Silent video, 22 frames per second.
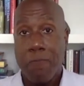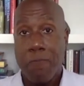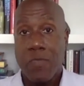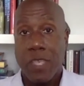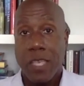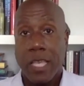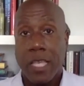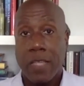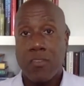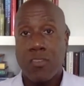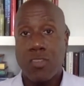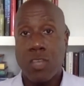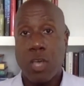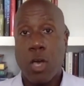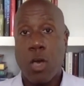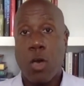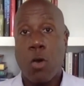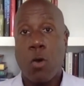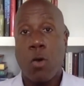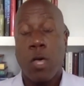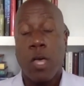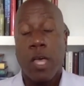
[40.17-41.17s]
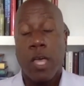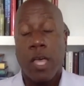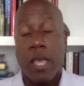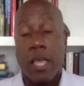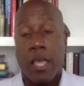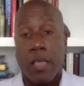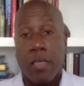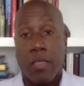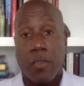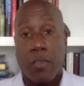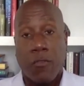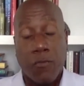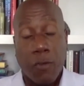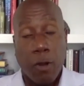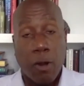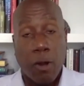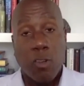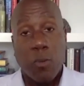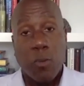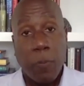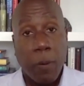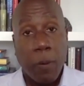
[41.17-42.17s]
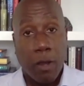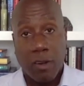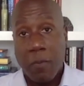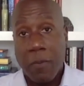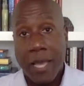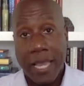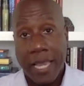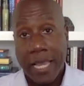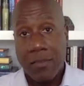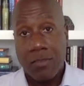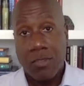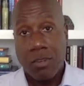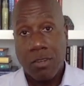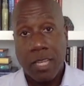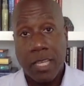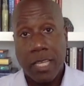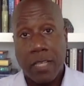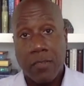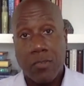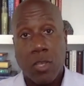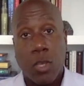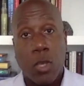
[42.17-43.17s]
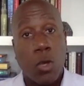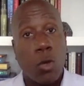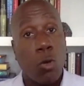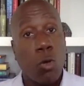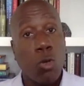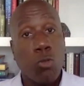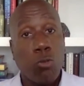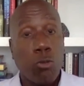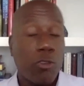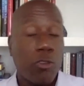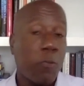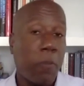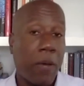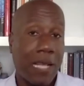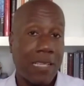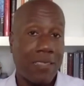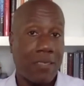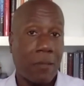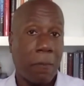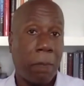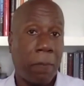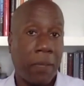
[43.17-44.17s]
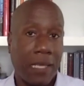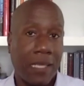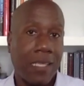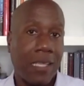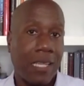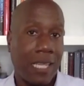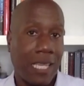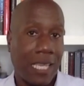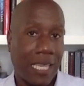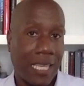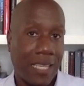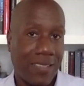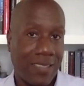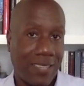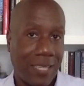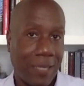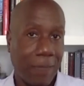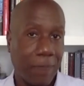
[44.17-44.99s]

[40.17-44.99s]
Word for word: And so the first part of my answer is whose responsibility is it